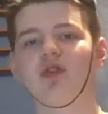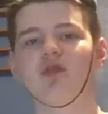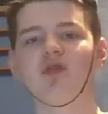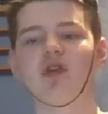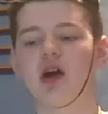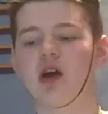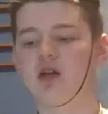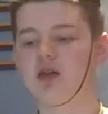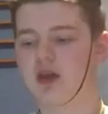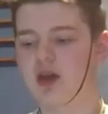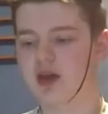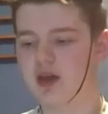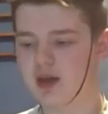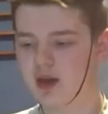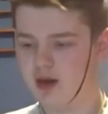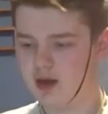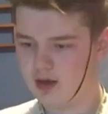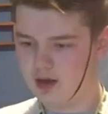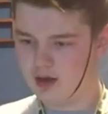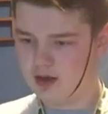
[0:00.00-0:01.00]
violated.
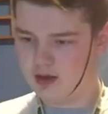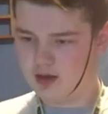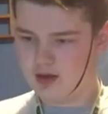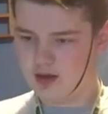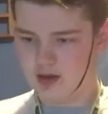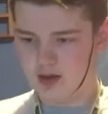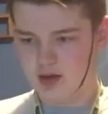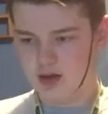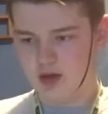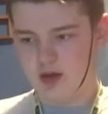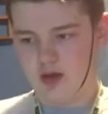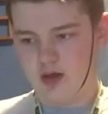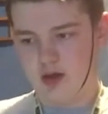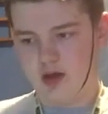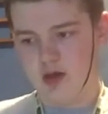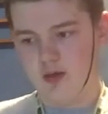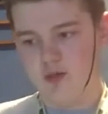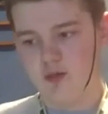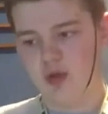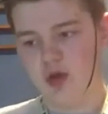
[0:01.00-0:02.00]

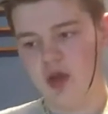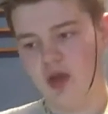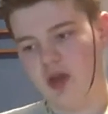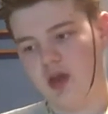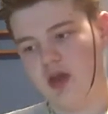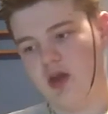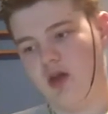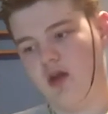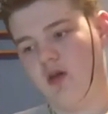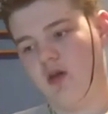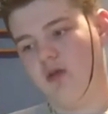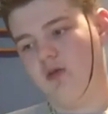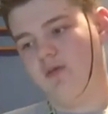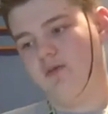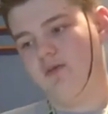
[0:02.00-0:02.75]
But anyhow,